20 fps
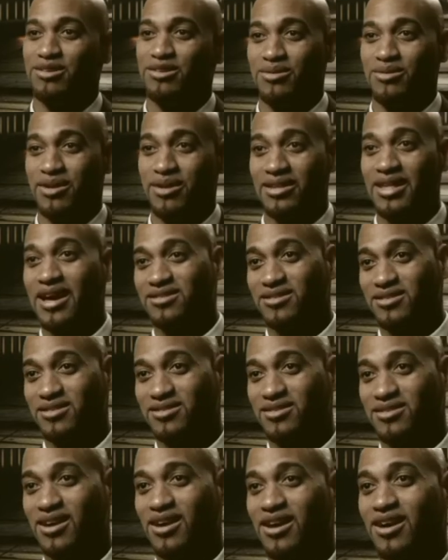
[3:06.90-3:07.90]
access to
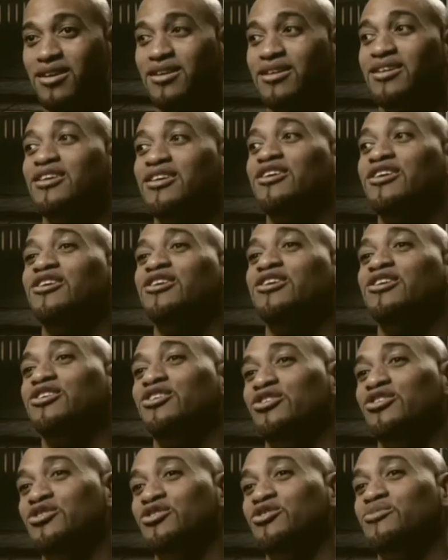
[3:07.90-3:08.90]
God.
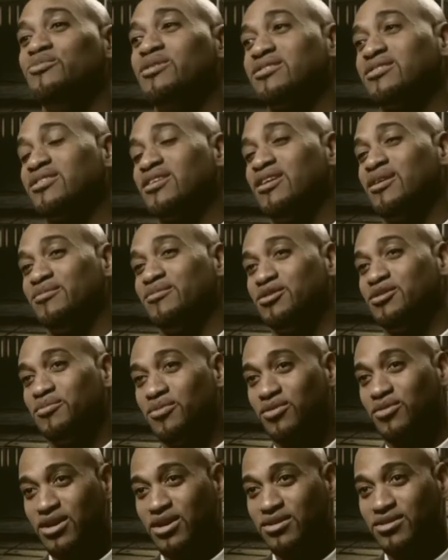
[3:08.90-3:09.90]
You must come to
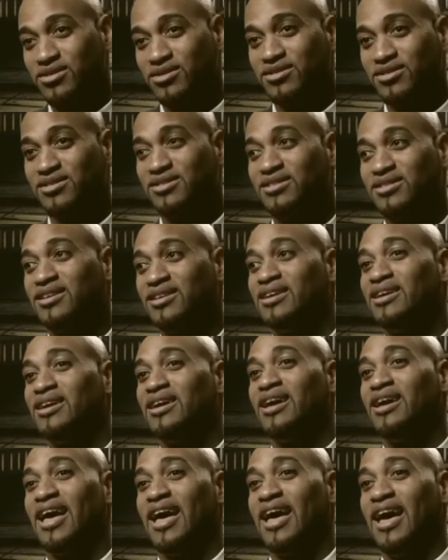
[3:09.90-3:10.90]
priests
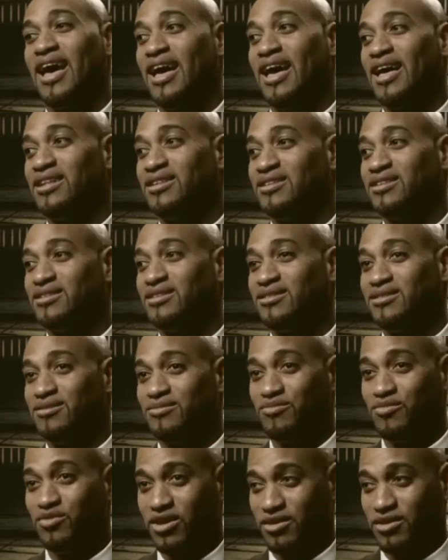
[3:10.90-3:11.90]
and
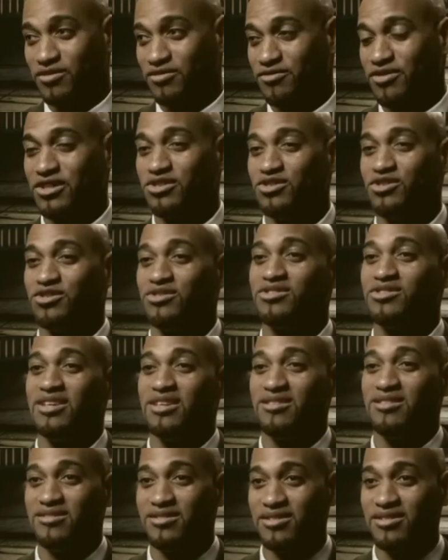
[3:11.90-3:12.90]
confess your
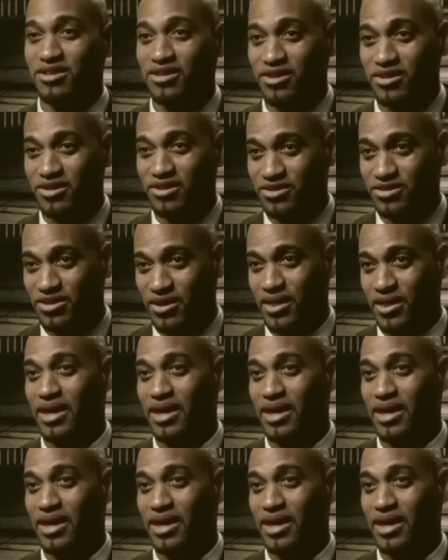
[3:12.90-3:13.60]
sins to them.